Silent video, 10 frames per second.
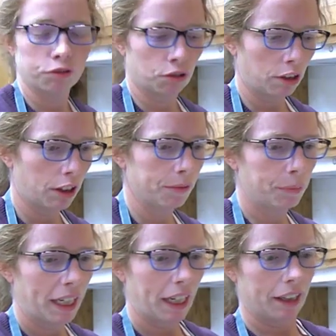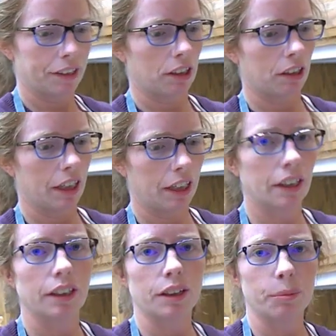4 of my eggs are
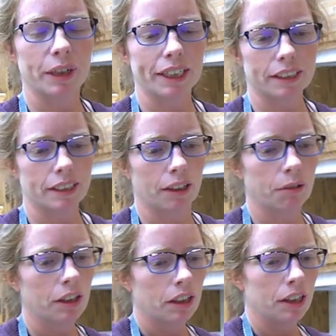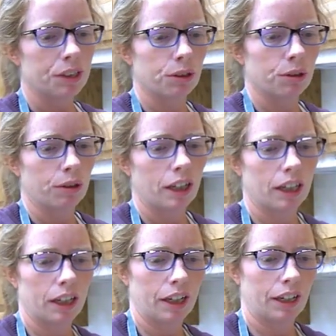in the mix now. So
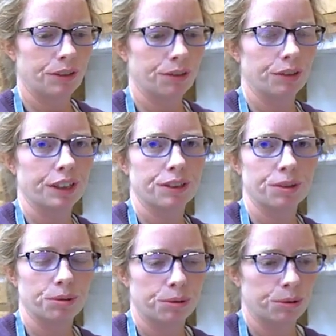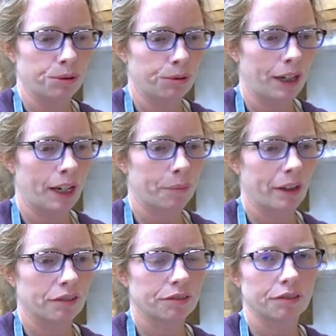I do need to add
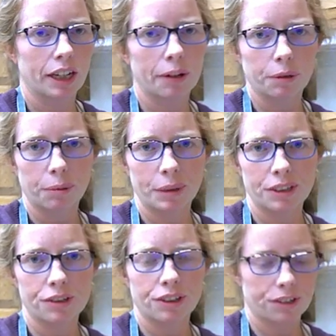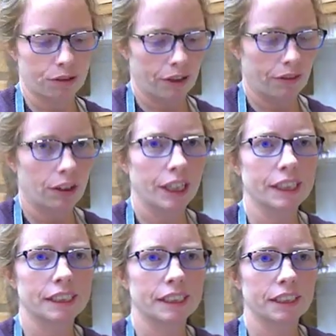my flour mixture. So I've already
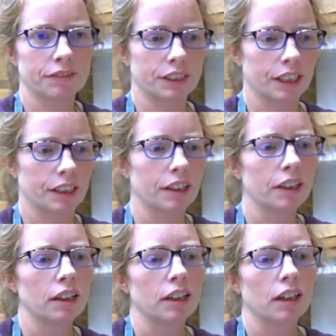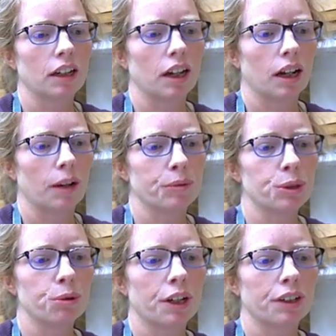sifted
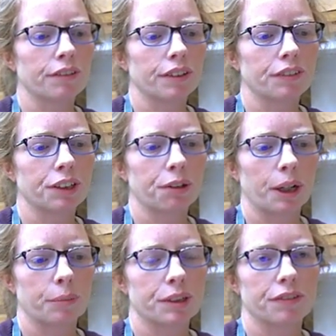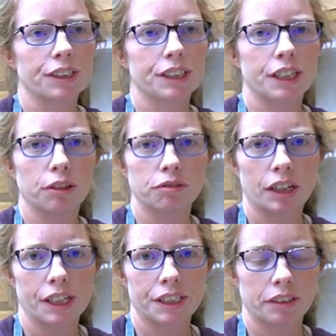250 grams of
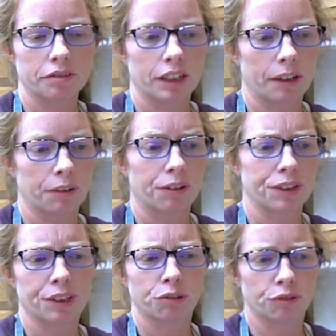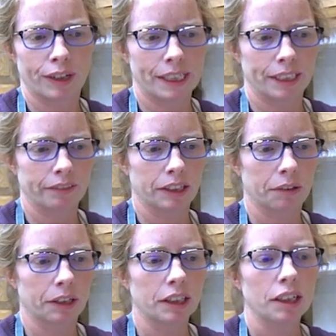self-rising flour or self-raising
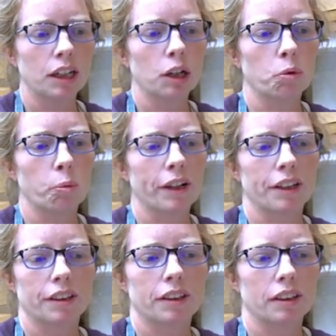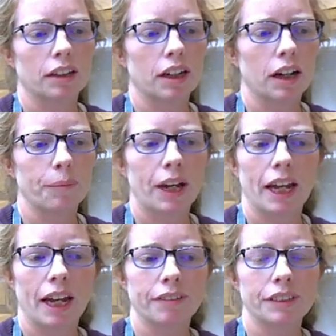flour with a
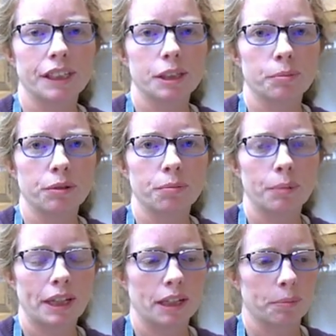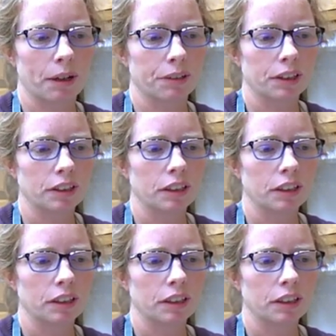half a teaspoon of baking powder